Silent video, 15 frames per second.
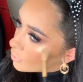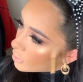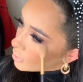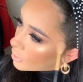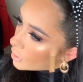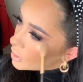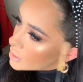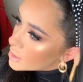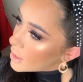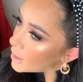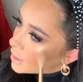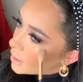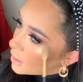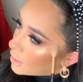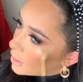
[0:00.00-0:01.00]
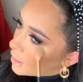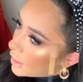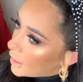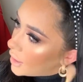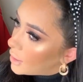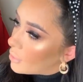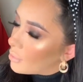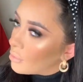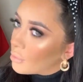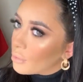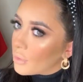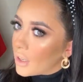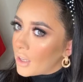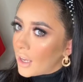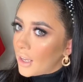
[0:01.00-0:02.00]
because like I have
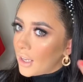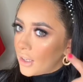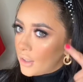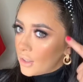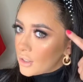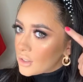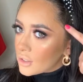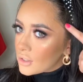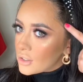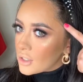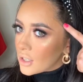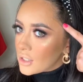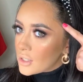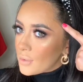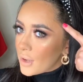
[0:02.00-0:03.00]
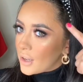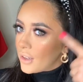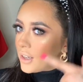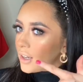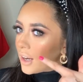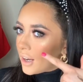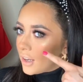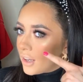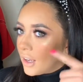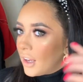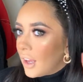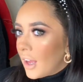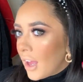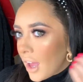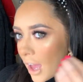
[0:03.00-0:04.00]
highlighter starts way out here. I,
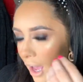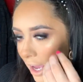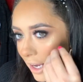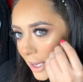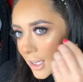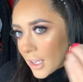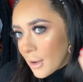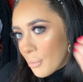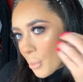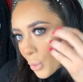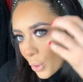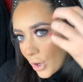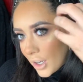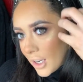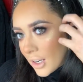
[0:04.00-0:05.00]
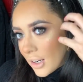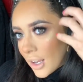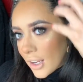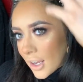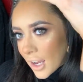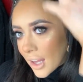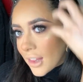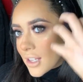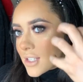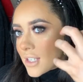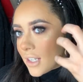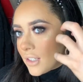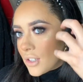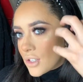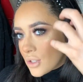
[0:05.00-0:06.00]
I like it more here, like in the
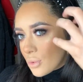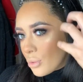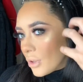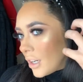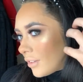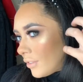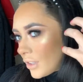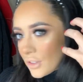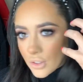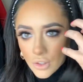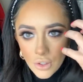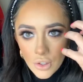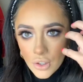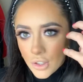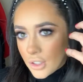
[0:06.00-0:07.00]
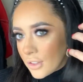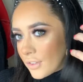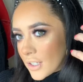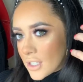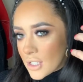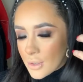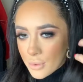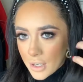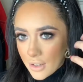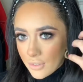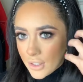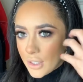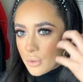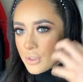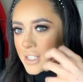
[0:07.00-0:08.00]
center. So whenever you do turn your fist or whatever, you
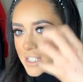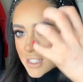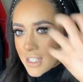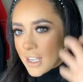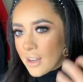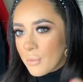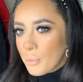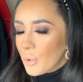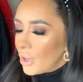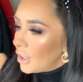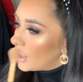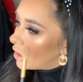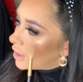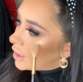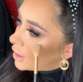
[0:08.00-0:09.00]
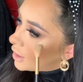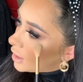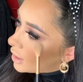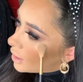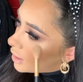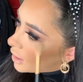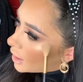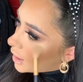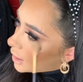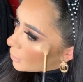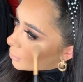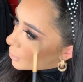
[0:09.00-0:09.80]
know, you see it more. Um, and